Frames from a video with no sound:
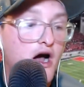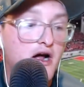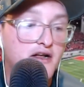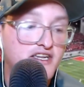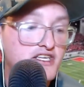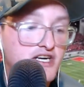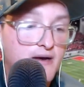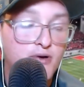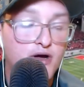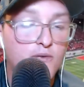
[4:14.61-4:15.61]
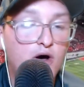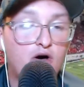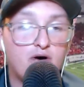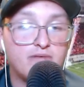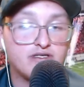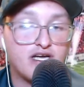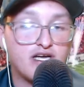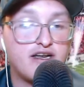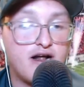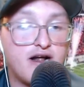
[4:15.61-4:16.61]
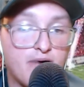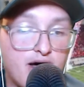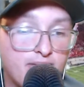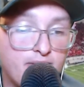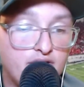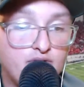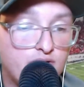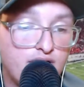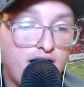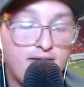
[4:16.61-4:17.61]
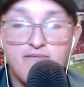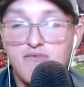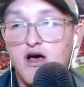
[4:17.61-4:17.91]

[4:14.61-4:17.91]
DJ played well, almost ended up beating Notre Dame.